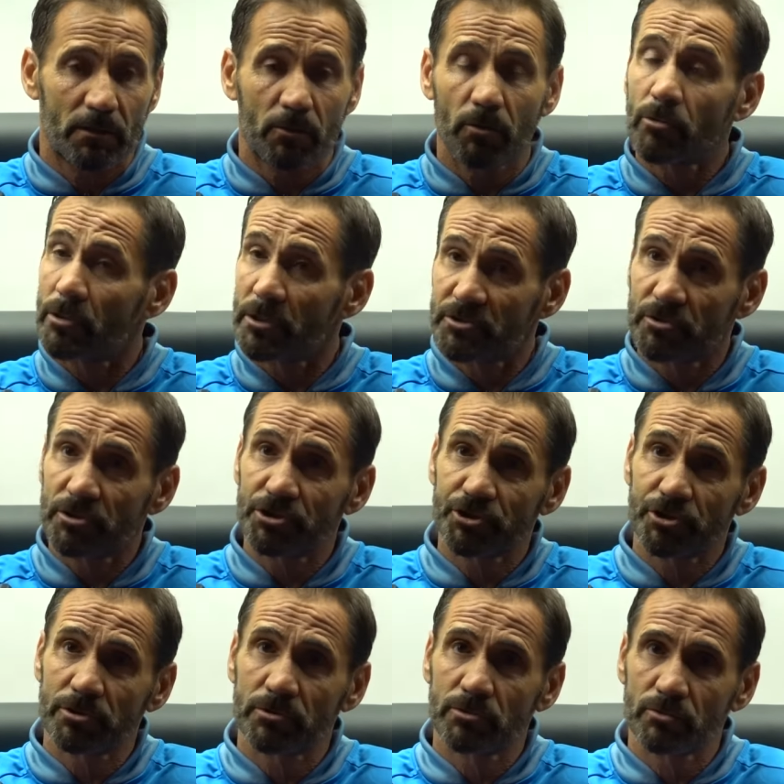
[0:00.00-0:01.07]

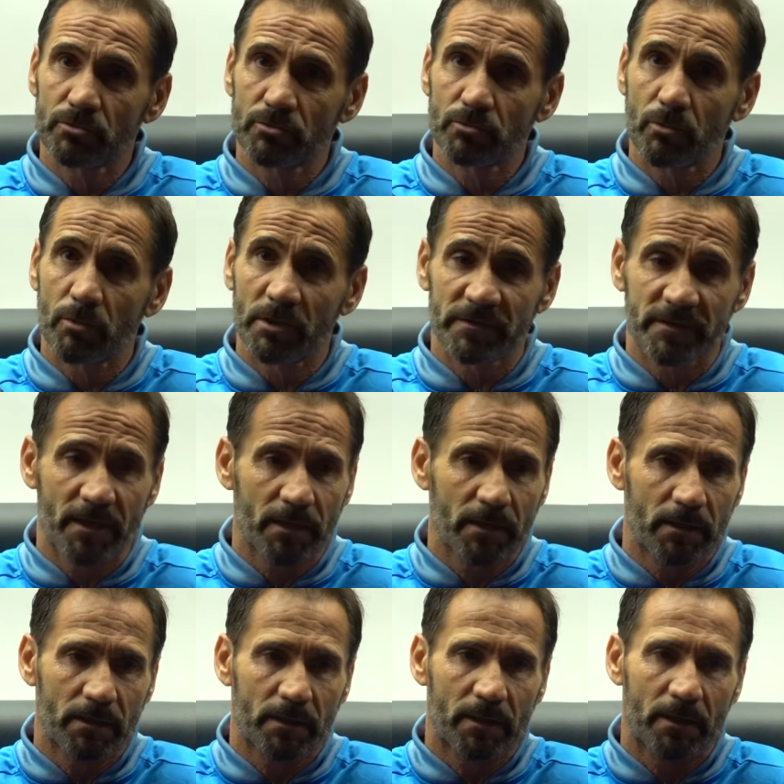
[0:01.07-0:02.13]
Congratulations to
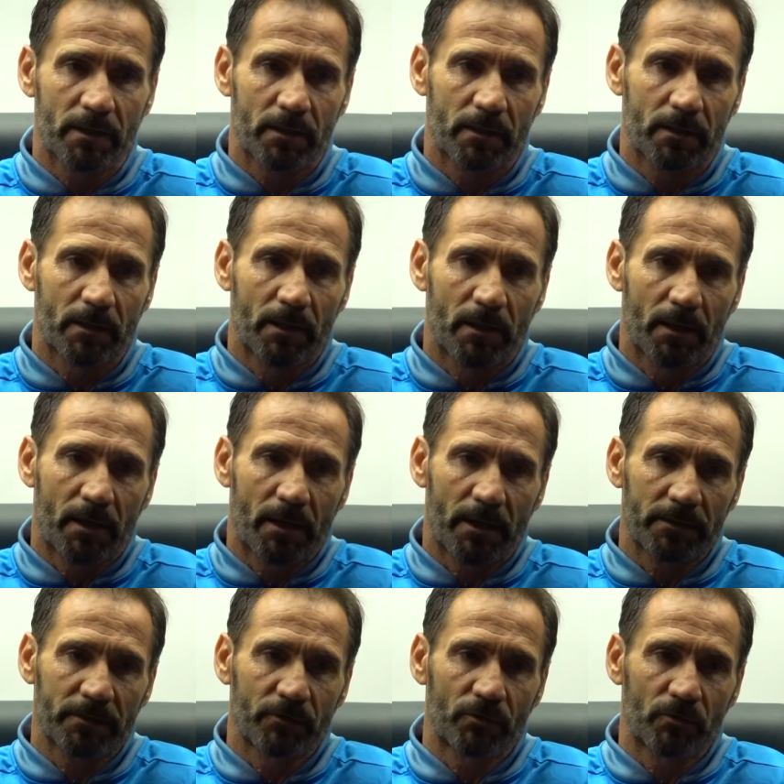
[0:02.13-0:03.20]
Rwanda.
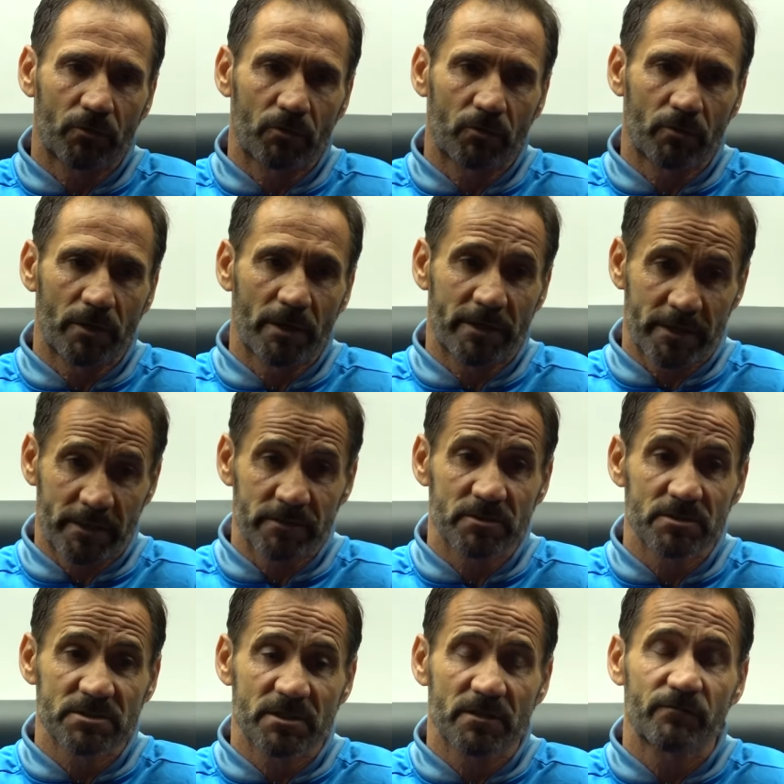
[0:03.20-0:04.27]
I know, I
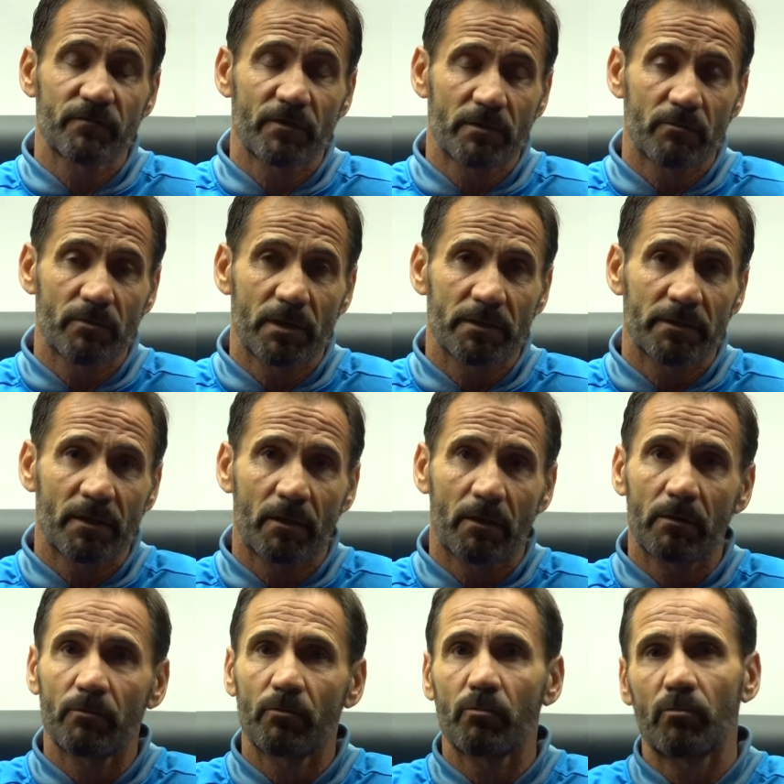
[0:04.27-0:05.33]
understand very well
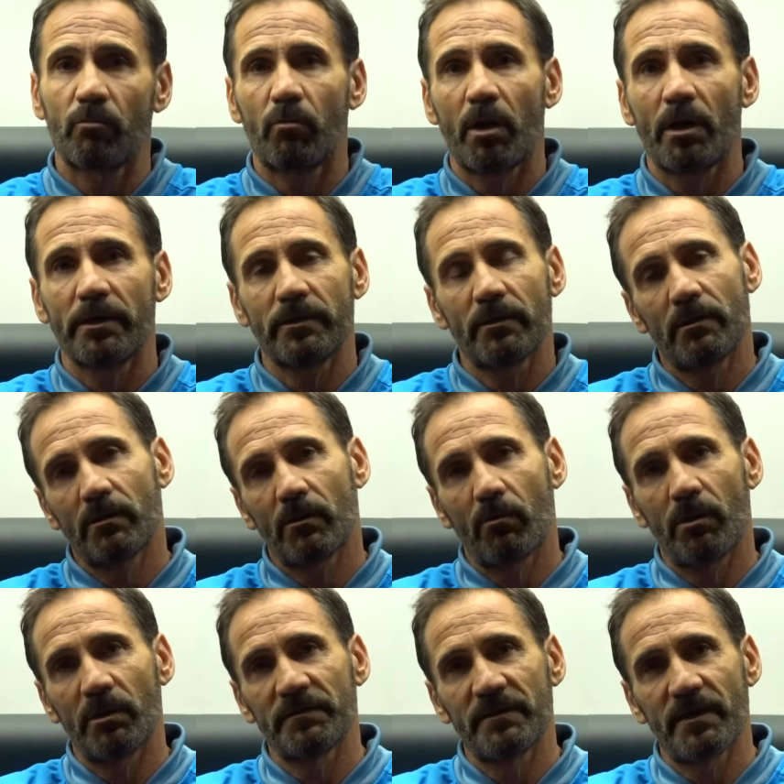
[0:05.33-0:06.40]
now why
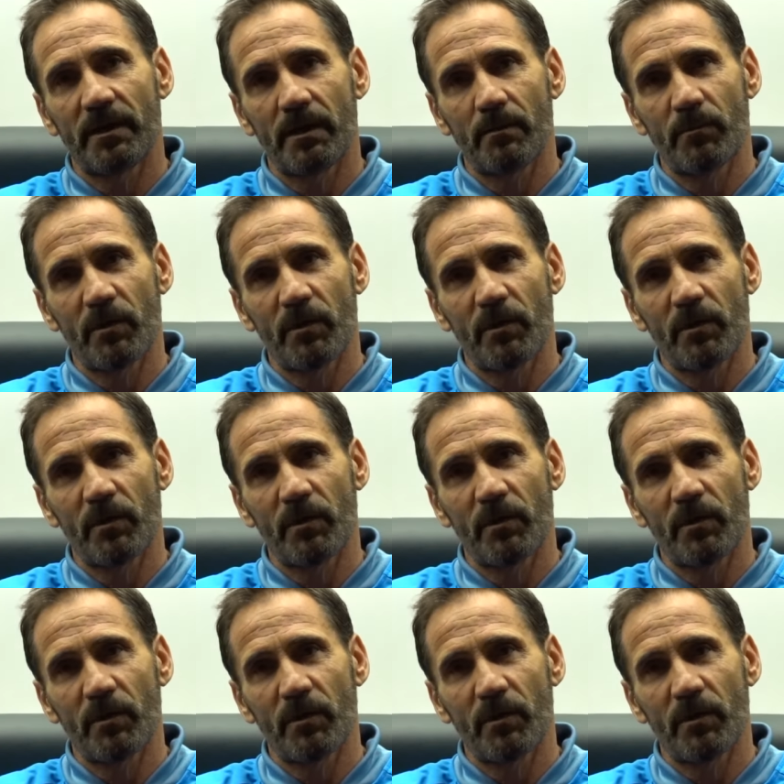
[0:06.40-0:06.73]
Rwanda